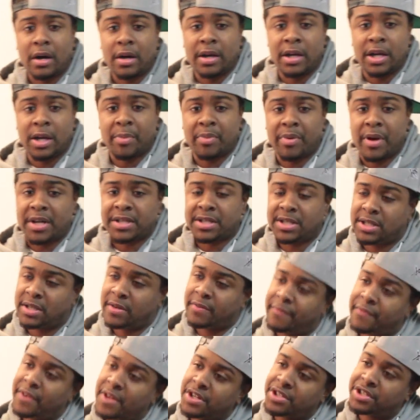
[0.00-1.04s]
in the process
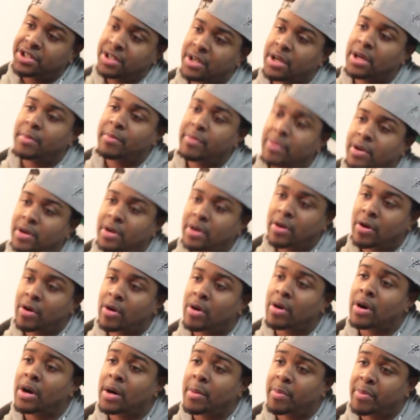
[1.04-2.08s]
of finishing up
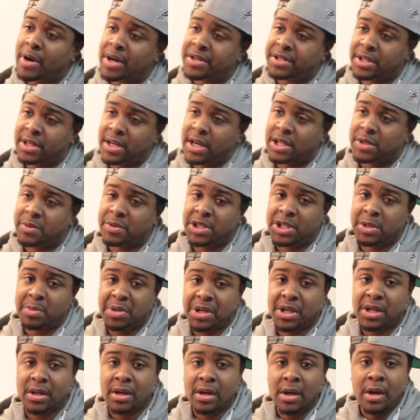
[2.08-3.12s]
her project as we
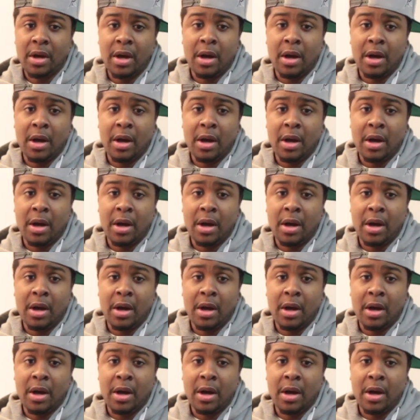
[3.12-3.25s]
speak.